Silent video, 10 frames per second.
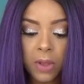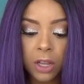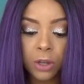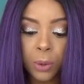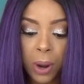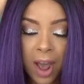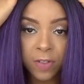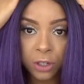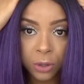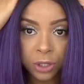You will have
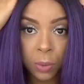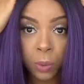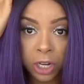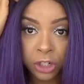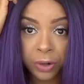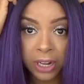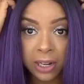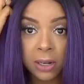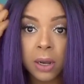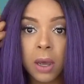to do some wig
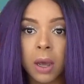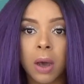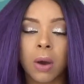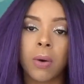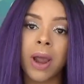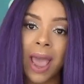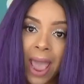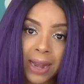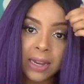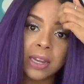training or
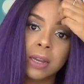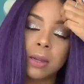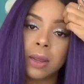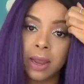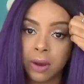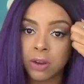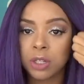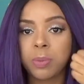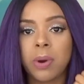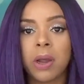add heat,
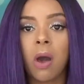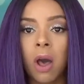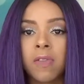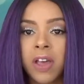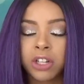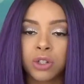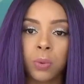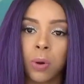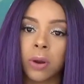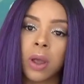hairspray, all of that
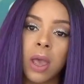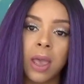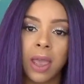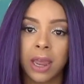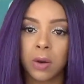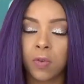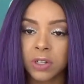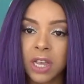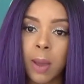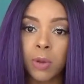should work and over
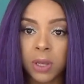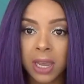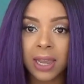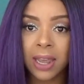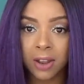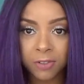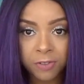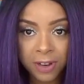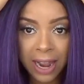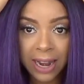time you can get it
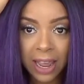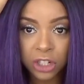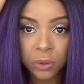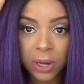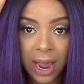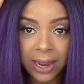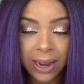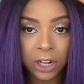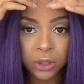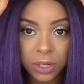flat as you like
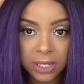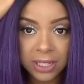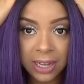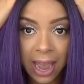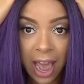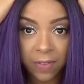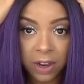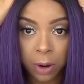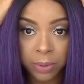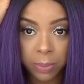as you can see I have
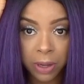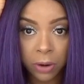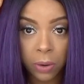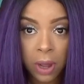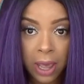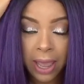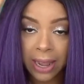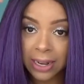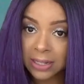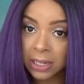it up the middle
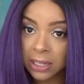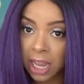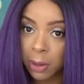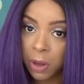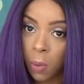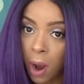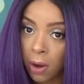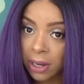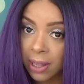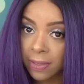and it did take me a
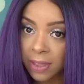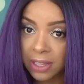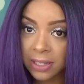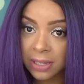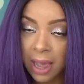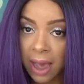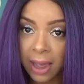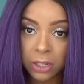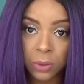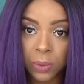while to get this
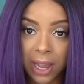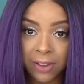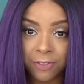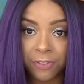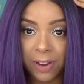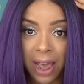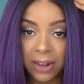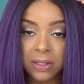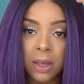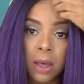side to lay flat